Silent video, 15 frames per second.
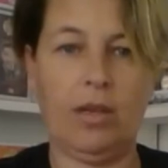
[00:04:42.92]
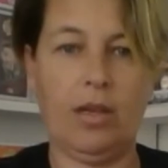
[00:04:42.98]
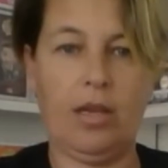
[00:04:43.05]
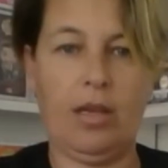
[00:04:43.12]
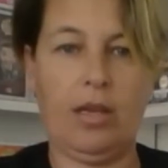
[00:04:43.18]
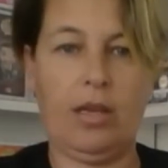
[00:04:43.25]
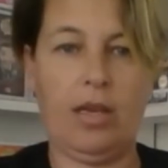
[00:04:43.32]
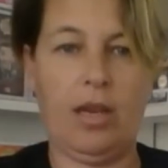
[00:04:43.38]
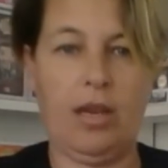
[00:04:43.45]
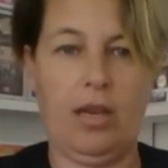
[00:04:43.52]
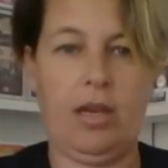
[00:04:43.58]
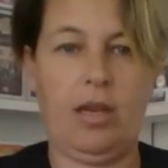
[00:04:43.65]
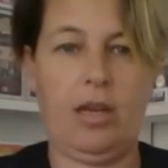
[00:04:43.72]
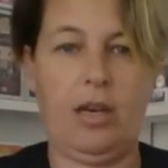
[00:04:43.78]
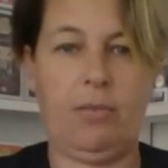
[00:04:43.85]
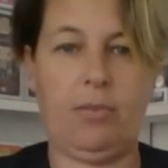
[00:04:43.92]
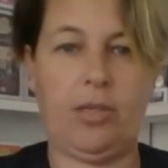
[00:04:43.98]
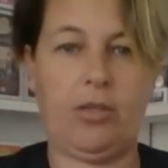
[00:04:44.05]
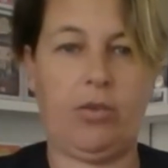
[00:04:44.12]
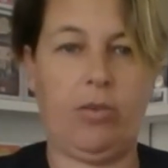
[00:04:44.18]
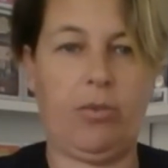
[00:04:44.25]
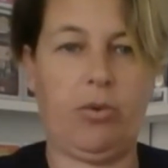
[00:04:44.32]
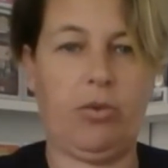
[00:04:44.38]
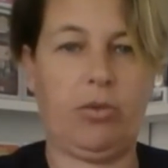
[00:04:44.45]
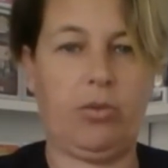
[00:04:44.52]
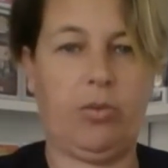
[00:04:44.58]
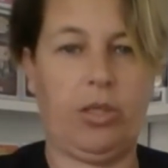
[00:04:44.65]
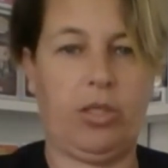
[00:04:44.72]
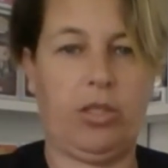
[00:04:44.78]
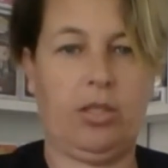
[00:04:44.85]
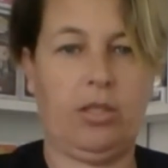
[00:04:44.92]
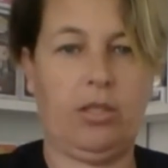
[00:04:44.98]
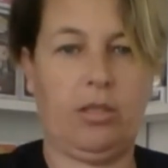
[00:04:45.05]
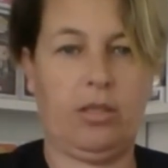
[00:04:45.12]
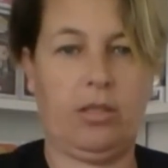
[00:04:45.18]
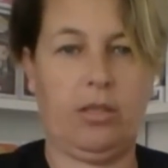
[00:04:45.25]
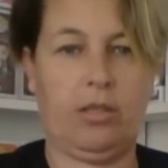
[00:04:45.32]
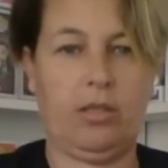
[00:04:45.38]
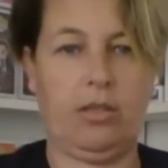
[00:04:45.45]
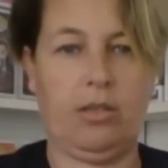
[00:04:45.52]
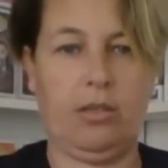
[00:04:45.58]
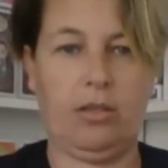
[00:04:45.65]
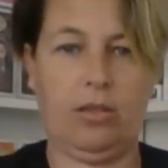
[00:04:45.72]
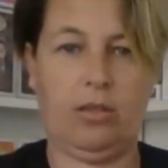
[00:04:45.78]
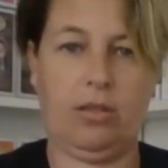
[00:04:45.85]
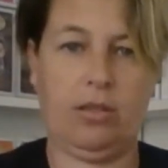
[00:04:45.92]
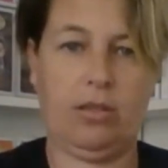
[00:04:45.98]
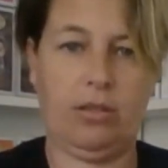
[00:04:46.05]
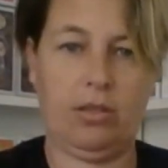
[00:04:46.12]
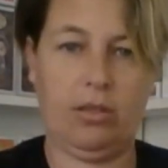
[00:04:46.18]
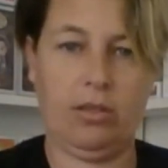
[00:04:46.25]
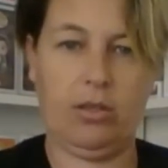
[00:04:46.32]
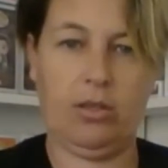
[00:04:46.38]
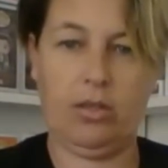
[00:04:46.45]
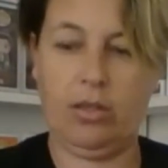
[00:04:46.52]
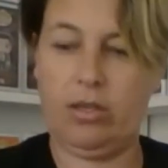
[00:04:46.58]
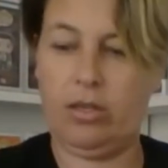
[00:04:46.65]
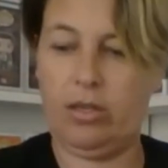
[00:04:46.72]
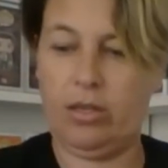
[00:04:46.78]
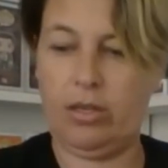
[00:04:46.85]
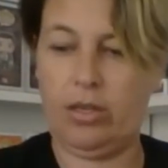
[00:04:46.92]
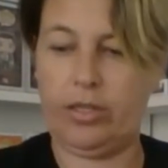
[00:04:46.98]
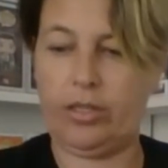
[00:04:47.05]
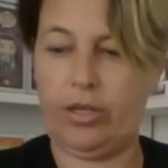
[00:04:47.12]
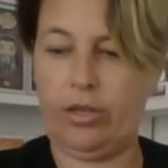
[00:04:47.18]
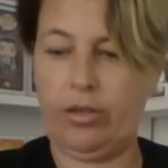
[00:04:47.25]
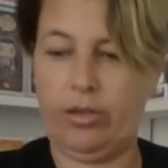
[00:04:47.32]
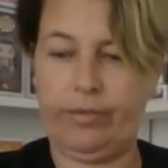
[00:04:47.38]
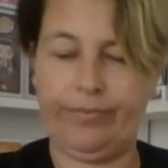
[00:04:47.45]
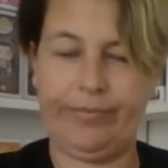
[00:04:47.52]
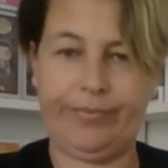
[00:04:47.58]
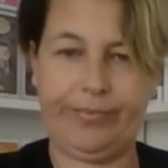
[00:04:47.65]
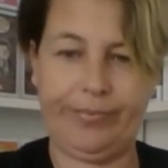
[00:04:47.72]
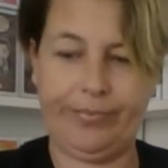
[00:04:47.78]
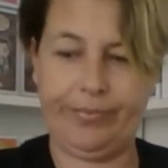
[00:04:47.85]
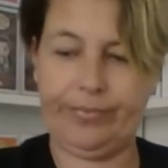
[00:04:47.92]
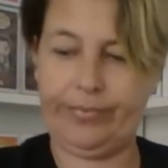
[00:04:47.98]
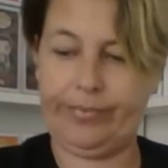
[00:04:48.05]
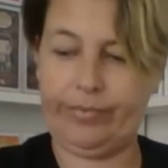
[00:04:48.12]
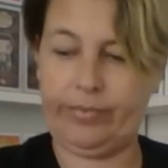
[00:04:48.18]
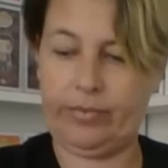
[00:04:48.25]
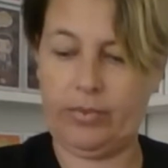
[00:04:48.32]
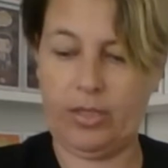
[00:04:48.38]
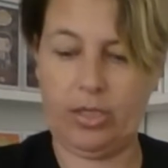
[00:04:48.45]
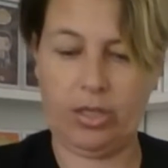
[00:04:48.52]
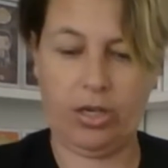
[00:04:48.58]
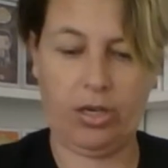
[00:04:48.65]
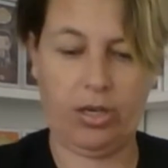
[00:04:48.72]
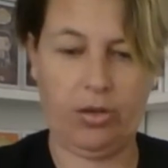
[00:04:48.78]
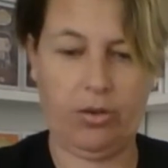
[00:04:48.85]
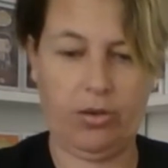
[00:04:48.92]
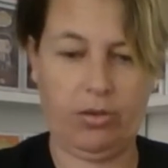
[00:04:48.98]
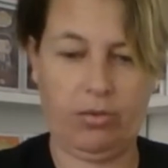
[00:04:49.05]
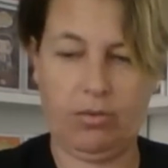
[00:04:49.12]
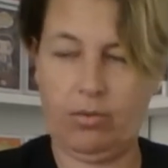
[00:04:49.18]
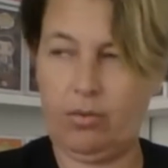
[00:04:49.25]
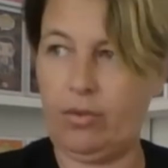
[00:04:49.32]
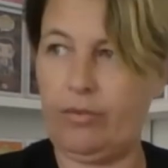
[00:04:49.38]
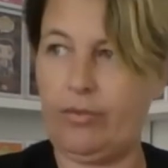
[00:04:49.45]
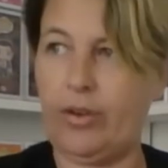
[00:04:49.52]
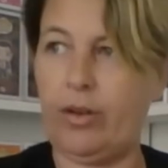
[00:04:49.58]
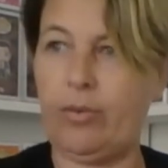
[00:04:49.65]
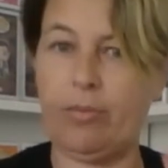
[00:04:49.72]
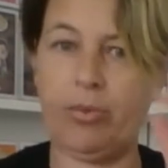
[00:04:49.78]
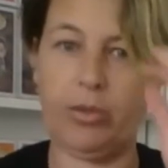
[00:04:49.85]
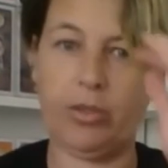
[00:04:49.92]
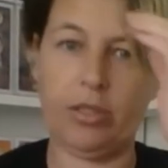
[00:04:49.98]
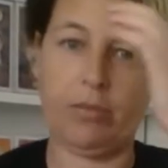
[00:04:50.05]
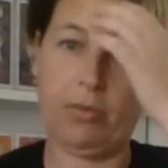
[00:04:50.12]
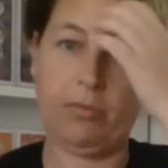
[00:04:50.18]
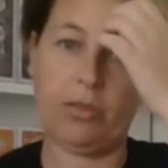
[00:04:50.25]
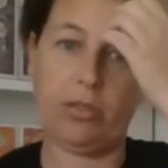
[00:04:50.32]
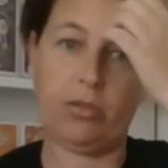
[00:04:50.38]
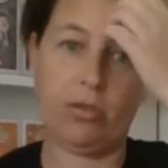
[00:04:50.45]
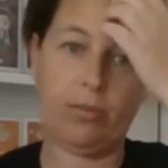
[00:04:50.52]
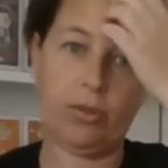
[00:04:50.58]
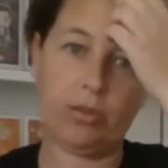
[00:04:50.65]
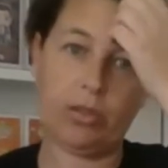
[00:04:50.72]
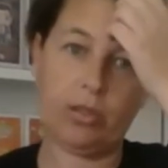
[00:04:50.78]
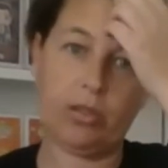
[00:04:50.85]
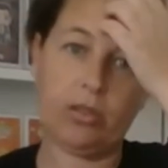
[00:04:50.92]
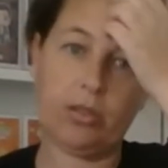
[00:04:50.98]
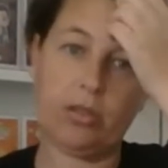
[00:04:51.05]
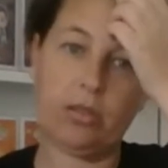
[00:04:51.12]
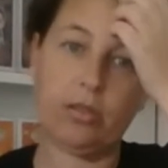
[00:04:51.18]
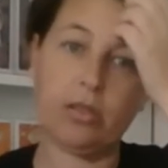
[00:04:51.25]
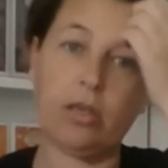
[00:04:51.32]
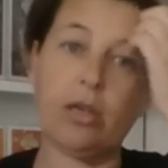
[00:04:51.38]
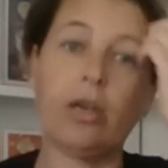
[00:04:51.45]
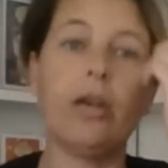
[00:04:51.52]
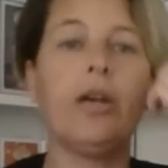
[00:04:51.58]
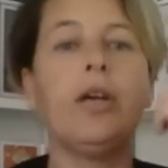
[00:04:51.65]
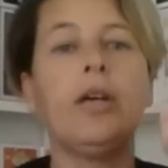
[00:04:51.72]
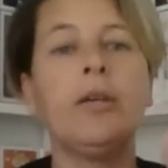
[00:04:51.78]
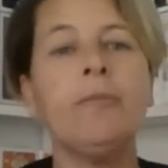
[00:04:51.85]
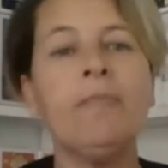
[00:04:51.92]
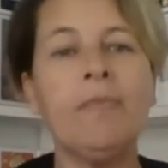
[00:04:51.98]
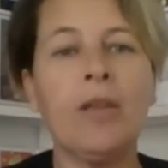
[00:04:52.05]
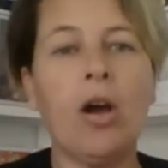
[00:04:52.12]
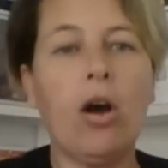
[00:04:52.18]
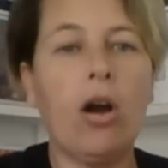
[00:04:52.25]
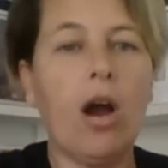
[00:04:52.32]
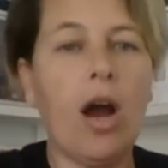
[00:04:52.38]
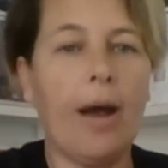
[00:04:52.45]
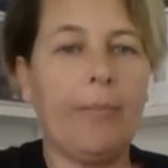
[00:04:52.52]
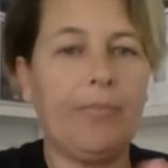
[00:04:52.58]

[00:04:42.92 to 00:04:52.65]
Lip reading: Yeah, in a mystery box, which is, I don't know. Don't know if anyone puts them in mystery boxes. So, all right.